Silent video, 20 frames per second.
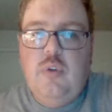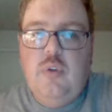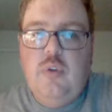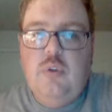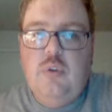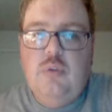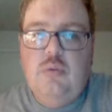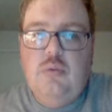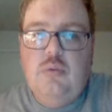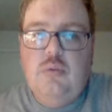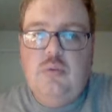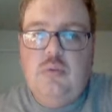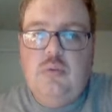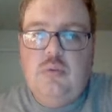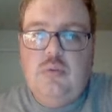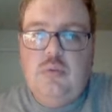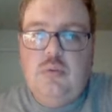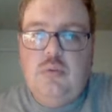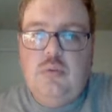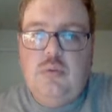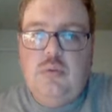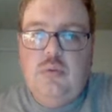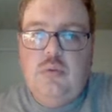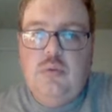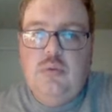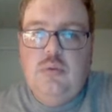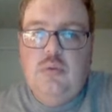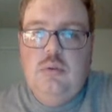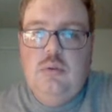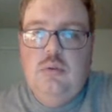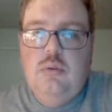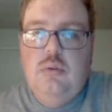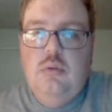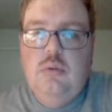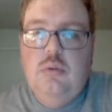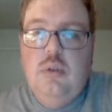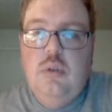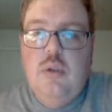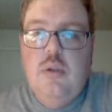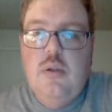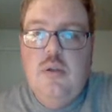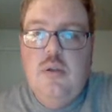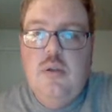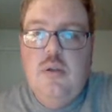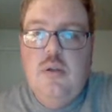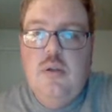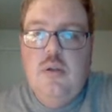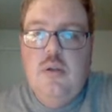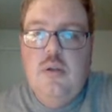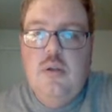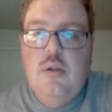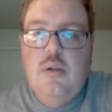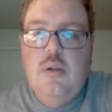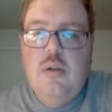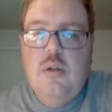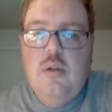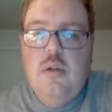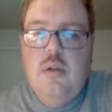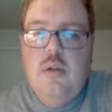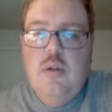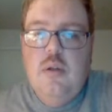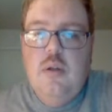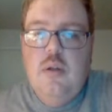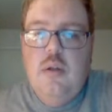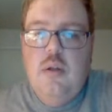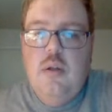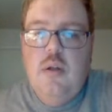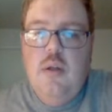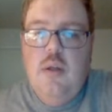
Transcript: Nothing is said.